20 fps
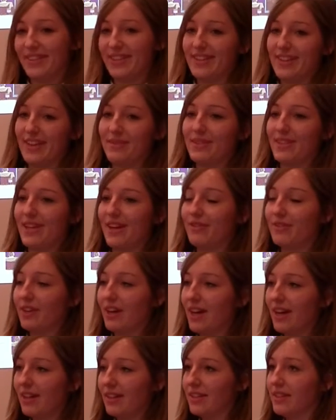the same stat for
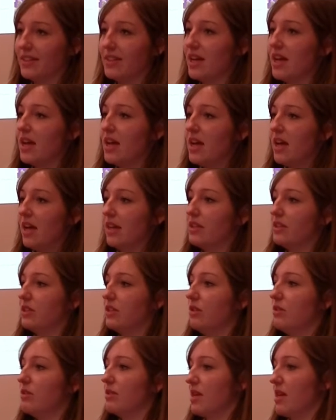Ireland, is
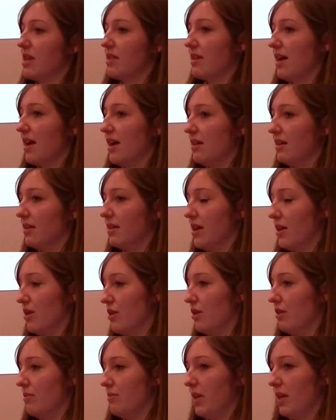using that
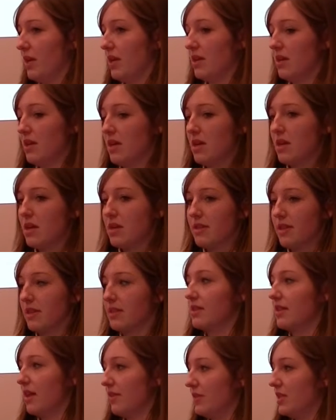economy,
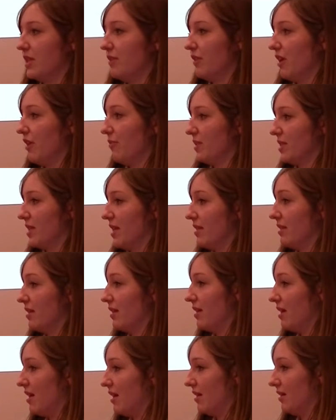there's 75%
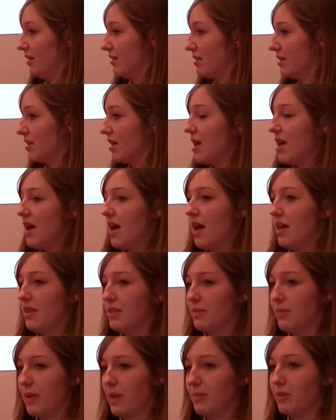that aren't,
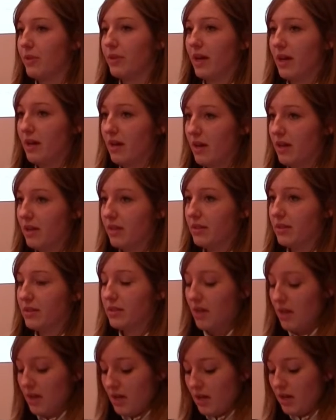and the people that aren't
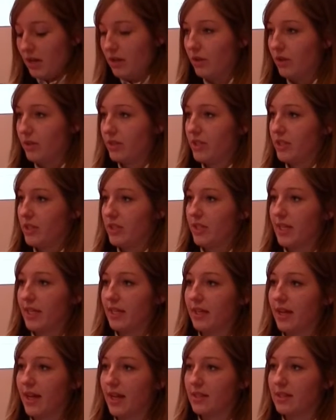are not digitally
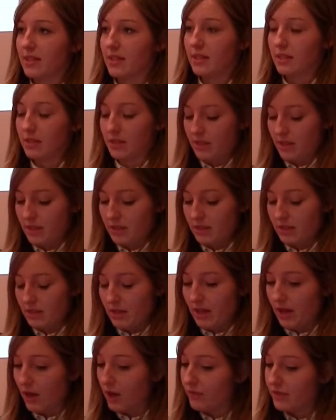connected,
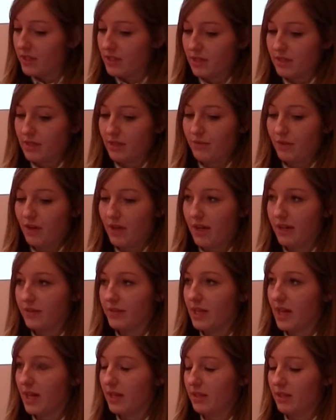they're over
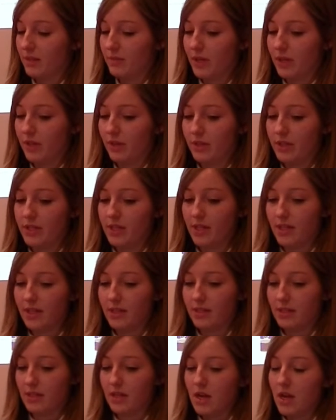65s, ethnic
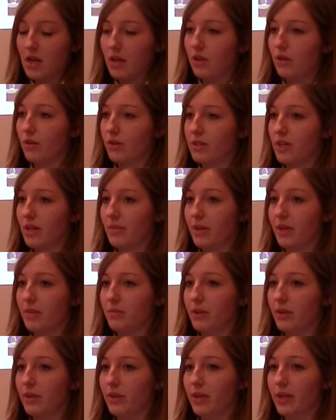minorities, long-term
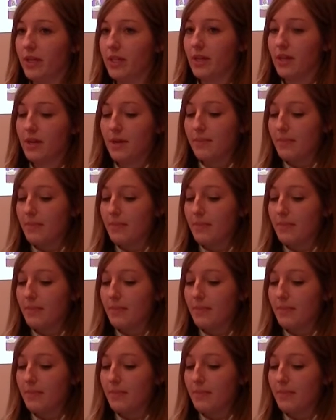unemployed,